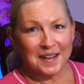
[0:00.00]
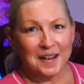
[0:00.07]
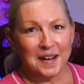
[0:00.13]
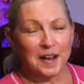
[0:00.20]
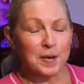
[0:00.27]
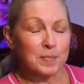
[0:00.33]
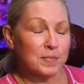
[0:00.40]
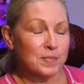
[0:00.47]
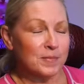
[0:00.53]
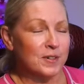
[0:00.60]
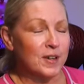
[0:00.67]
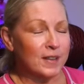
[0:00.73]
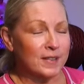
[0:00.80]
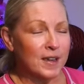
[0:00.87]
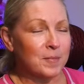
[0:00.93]
Um,
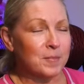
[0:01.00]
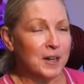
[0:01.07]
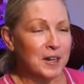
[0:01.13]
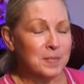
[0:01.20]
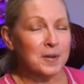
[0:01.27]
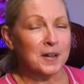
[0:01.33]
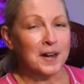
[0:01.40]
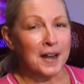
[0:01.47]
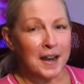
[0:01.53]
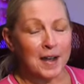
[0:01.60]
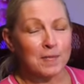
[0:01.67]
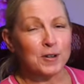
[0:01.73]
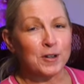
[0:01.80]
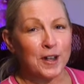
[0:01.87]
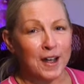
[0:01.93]
not that many, but I
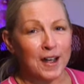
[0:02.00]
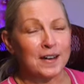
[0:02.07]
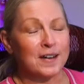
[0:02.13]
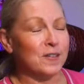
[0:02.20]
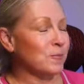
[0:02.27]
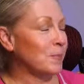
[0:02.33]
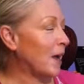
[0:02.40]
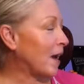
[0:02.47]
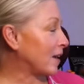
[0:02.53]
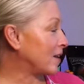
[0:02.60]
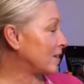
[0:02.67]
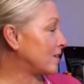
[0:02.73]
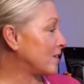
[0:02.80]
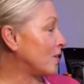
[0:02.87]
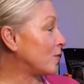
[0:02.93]
have a lot of
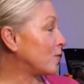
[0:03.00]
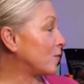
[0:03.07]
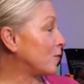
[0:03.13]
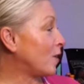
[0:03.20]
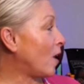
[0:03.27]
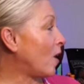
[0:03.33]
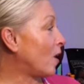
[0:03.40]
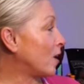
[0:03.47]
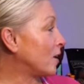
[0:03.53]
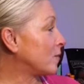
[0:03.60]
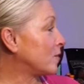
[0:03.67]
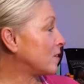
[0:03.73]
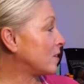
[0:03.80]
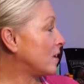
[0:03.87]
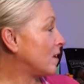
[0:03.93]
packets of
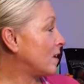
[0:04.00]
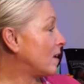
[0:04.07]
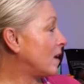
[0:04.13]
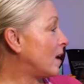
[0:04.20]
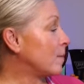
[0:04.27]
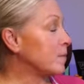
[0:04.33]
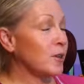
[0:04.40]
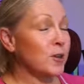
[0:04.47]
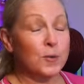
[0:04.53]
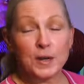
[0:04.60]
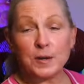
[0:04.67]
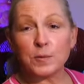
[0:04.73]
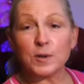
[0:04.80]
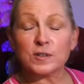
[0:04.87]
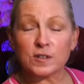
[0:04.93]
olives. Um, the
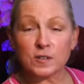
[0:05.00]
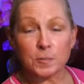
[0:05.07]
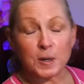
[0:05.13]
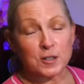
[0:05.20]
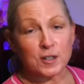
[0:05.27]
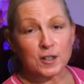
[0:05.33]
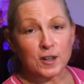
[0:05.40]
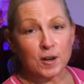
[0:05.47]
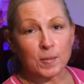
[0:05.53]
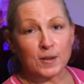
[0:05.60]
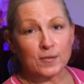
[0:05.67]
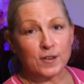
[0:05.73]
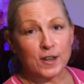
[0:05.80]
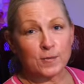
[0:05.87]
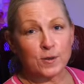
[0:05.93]
green ones especially are
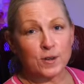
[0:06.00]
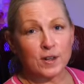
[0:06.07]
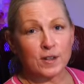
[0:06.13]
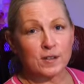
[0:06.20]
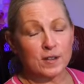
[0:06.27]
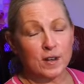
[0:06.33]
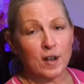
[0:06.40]
my favorites.